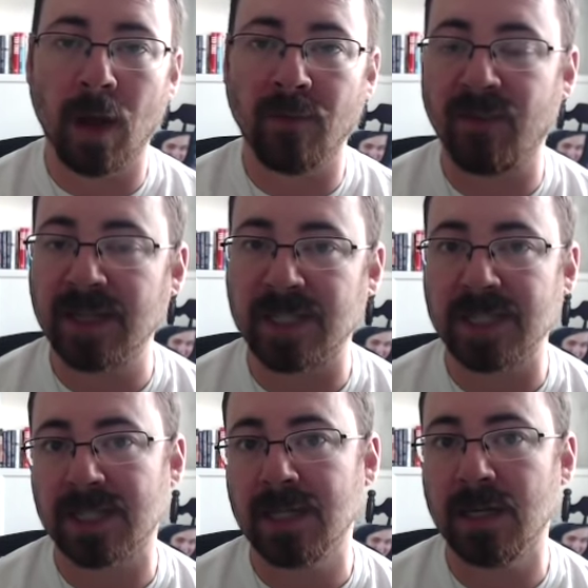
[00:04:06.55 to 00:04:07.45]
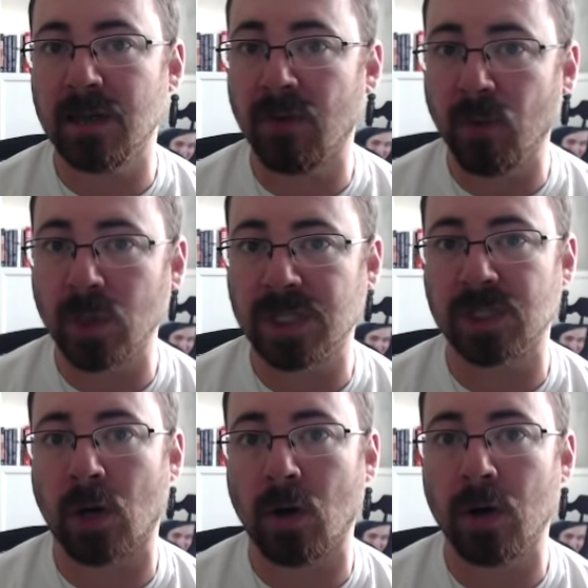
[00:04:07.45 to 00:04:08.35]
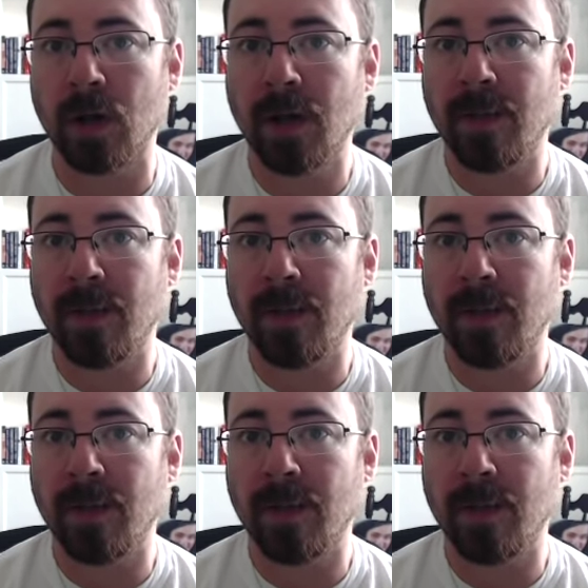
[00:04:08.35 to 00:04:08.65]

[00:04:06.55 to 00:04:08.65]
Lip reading: faces seen, their voices heard.